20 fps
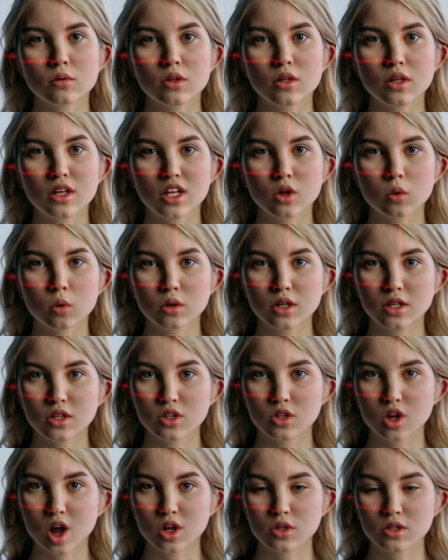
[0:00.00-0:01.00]
This will
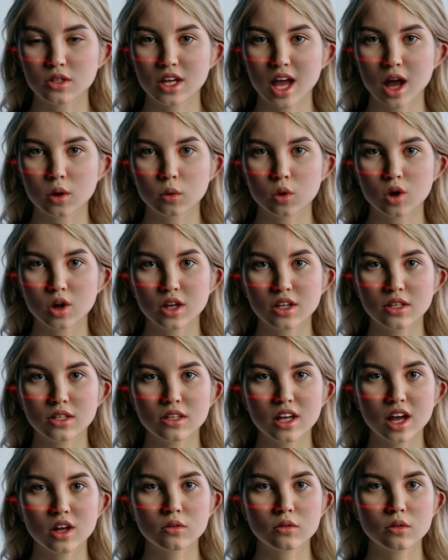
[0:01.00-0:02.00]
install the library
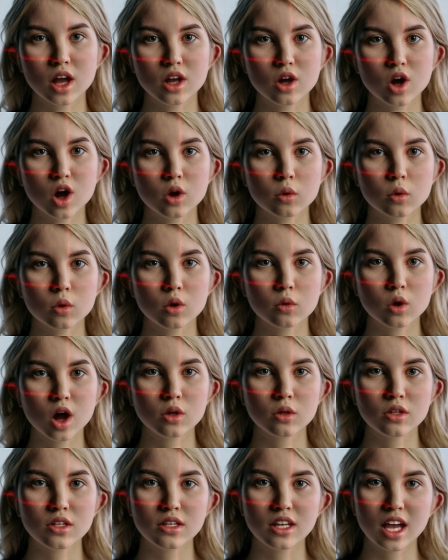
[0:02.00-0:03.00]
itself and all
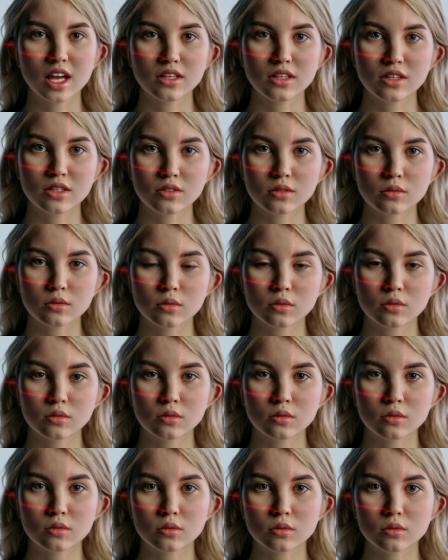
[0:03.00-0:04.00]
prerequisites.
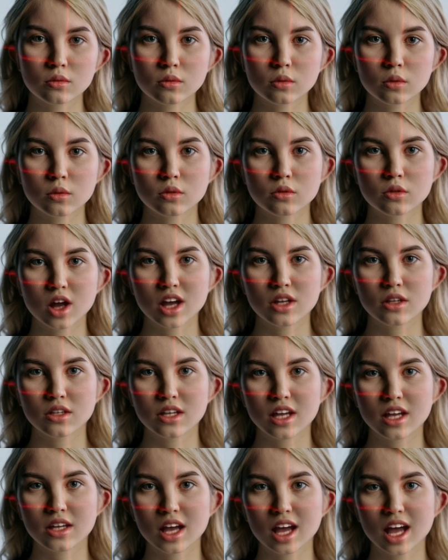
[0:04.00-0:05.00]

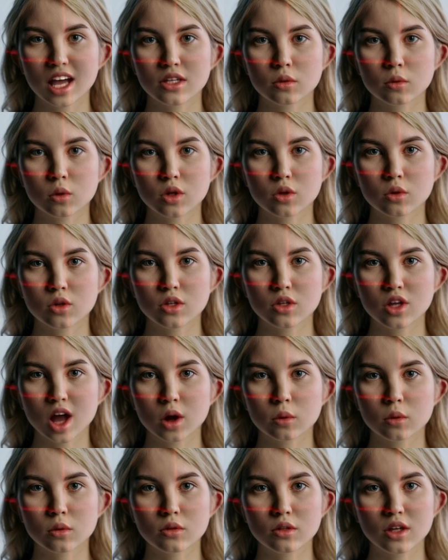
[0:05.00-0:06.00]
Finally, it's built on
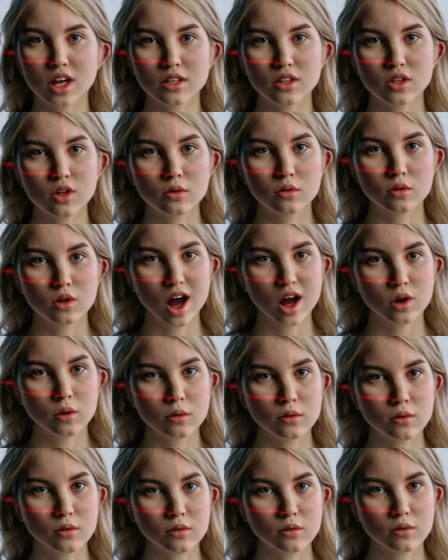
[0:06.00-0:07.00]
top of TensorFlow.
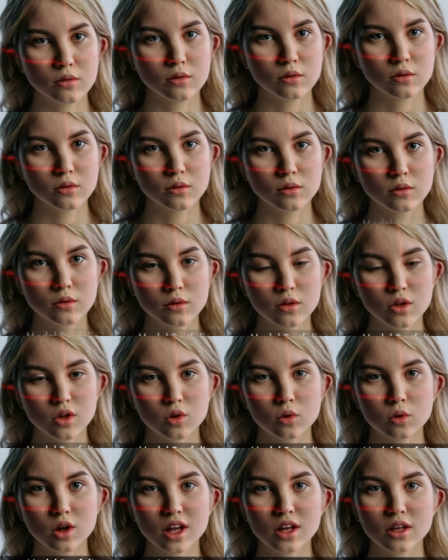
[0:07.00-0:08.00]

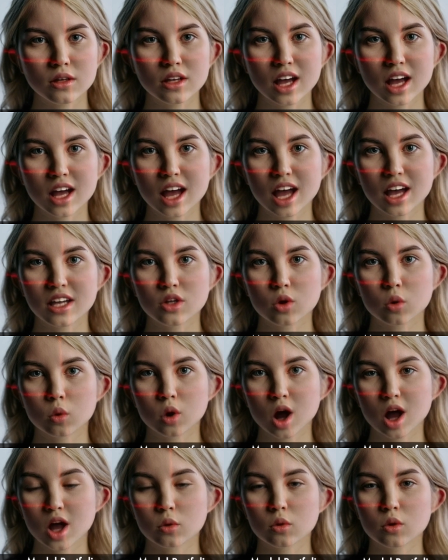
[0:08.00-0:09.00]
3. It has a
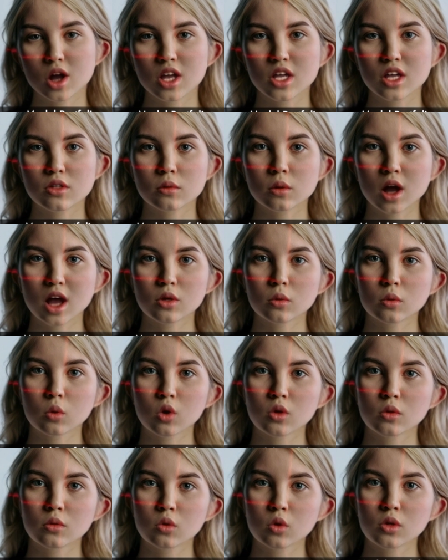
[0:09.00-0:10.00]
wide range of model
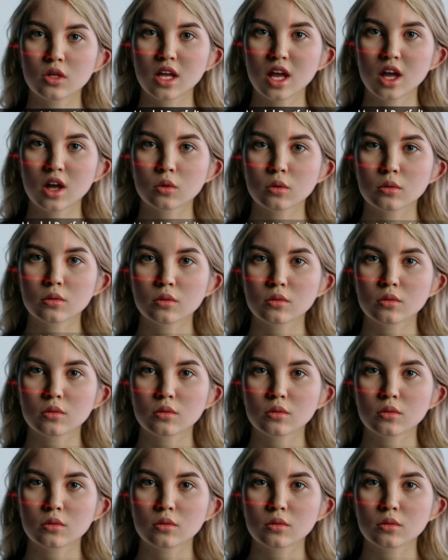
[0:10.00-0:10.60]
portfolio.